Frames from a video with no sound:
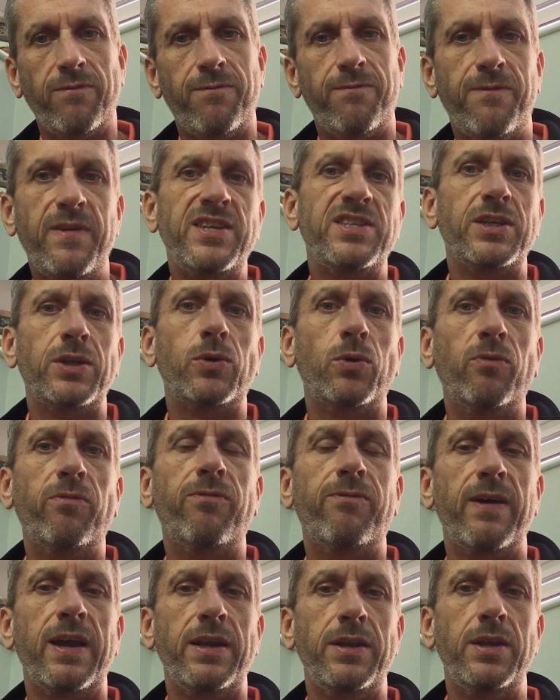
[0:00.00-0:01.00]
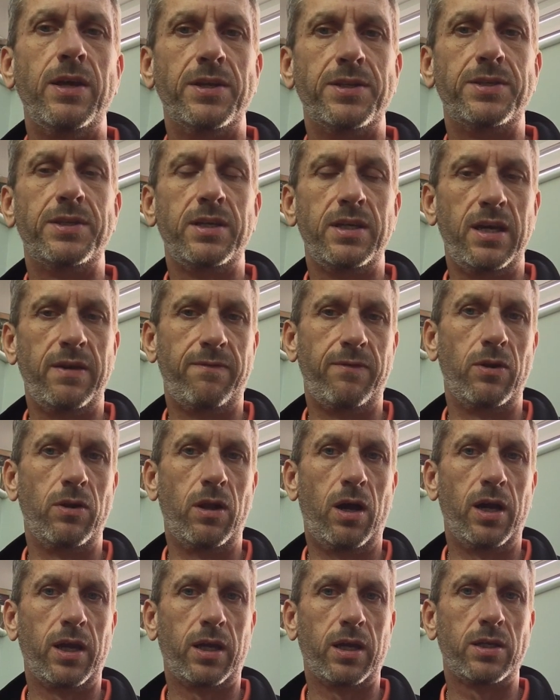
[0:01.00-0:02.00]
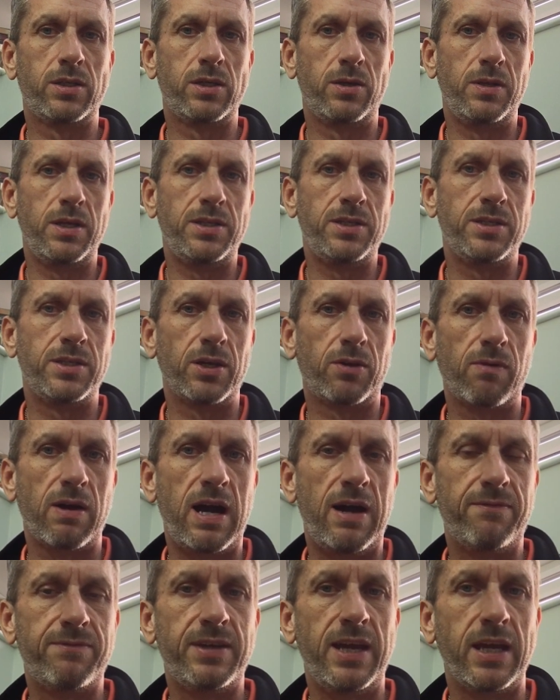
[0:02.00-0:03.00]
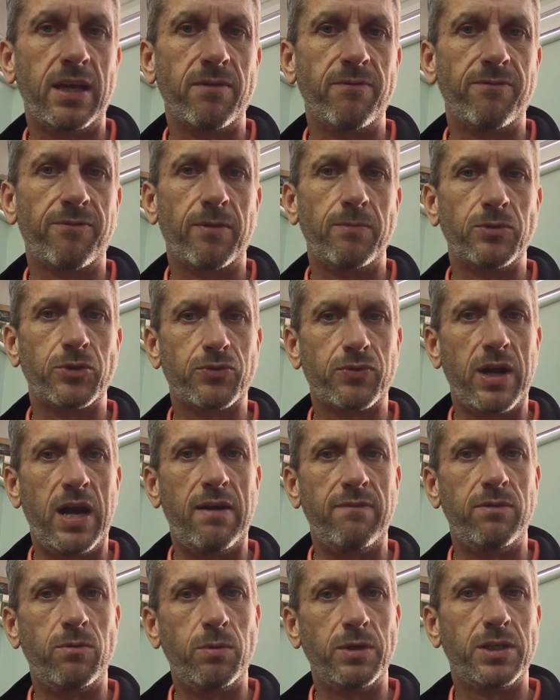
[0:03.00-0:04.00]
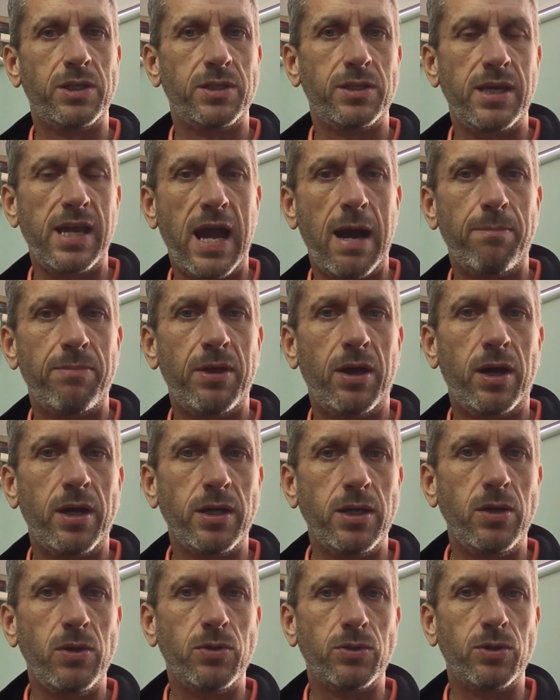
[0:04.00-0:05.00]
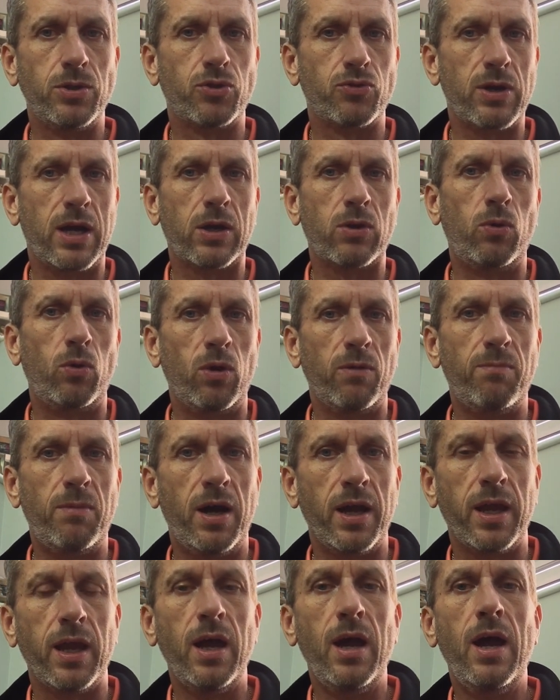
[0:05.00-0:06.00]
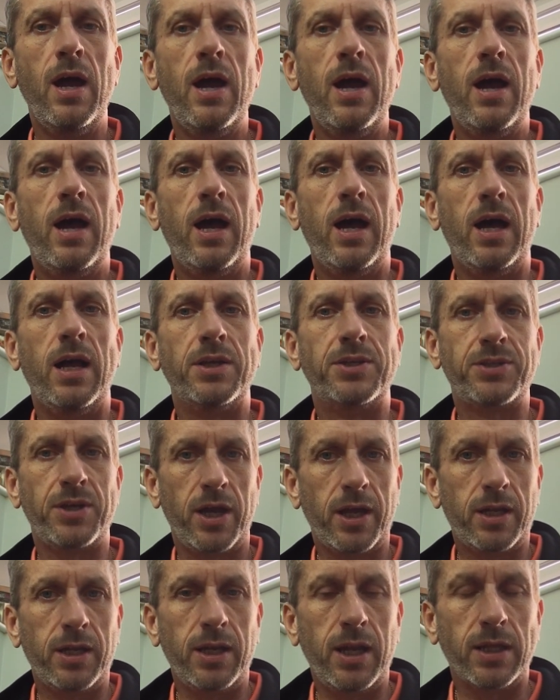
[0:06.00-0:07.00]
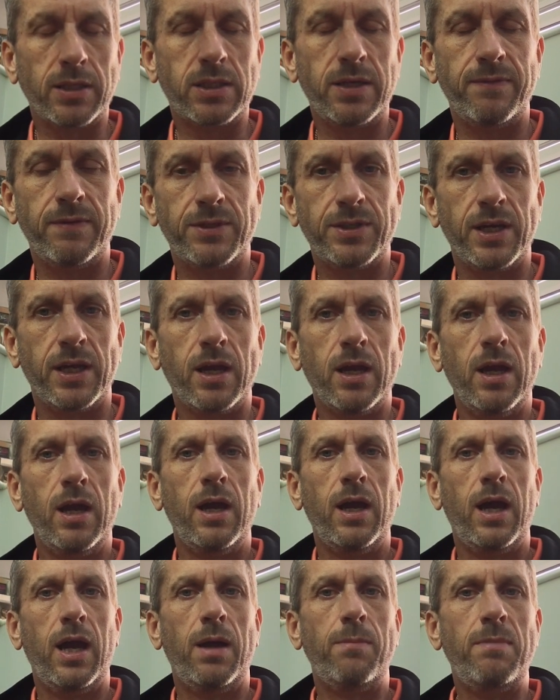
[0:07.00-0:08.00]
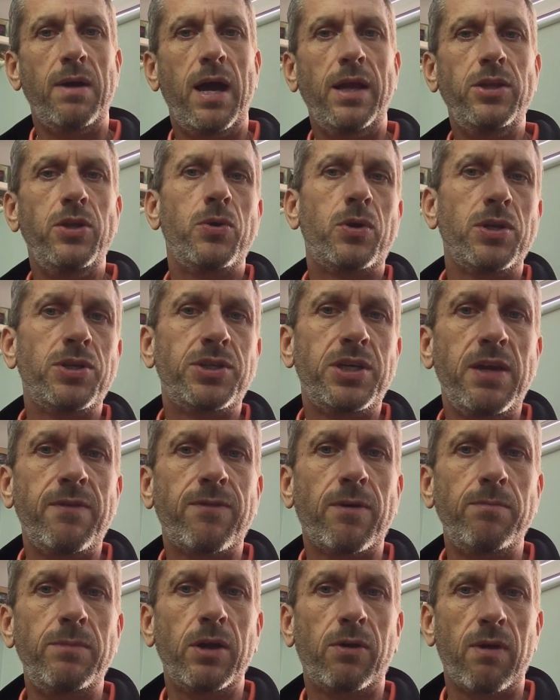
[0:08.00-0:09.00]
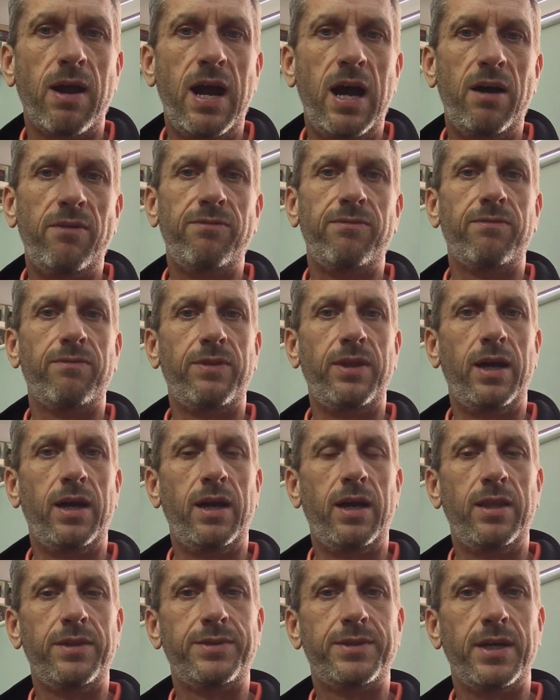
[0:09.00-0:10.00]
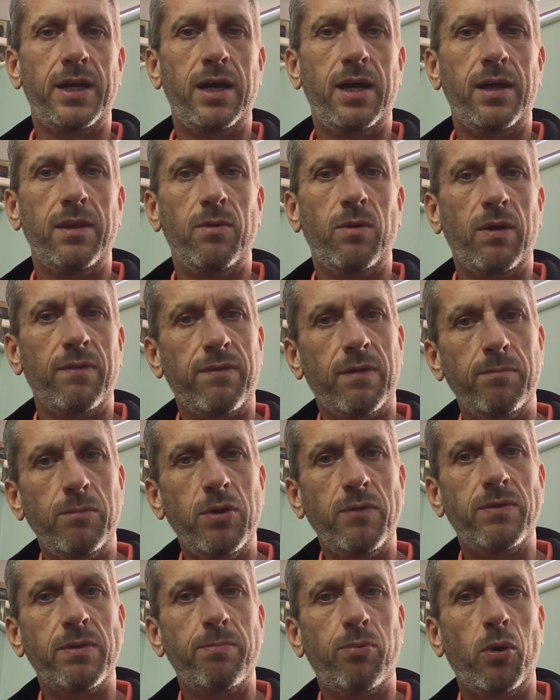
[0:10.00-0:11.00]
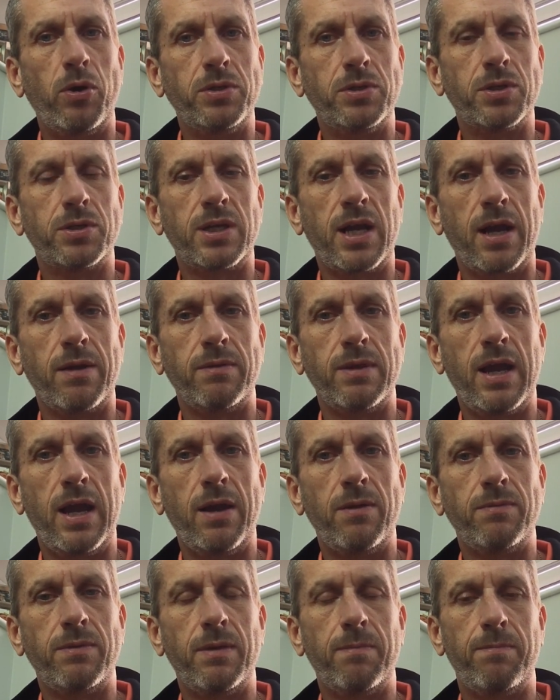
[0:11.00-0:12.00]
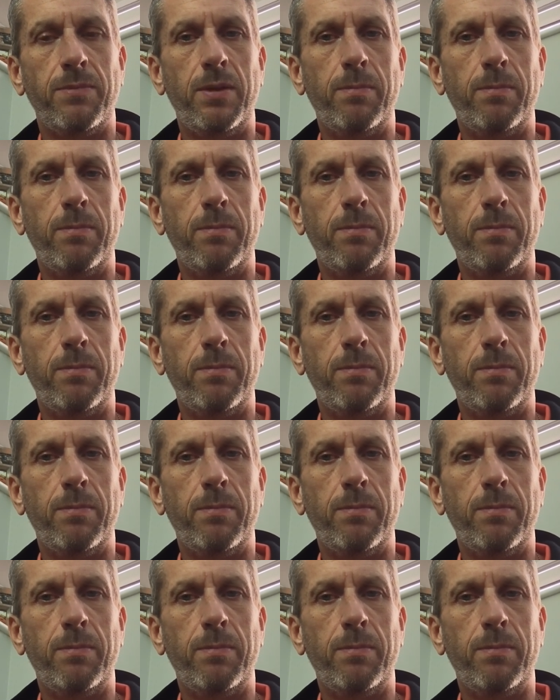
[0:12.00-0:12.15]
physical fitness, if you like. So this is a graph taken from Strava, which is the app that I use to track all of my cycling activity. And you can see from the graph that if I move the pointer down now, the